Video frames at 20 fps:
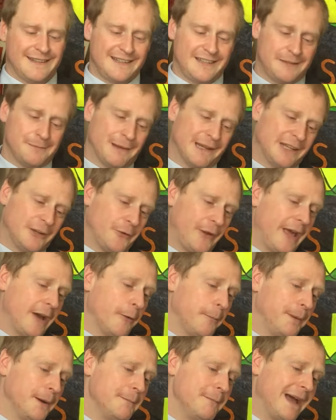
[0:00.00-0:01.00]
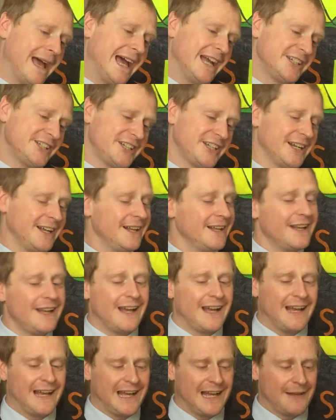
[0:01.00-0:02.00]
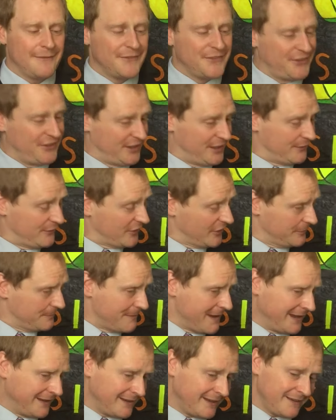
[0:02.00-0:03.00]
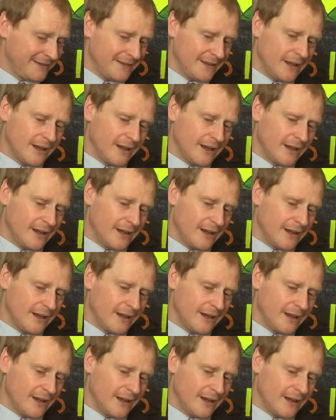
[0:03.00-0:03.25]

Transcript: This is my little helper, Madge. So you've just met her.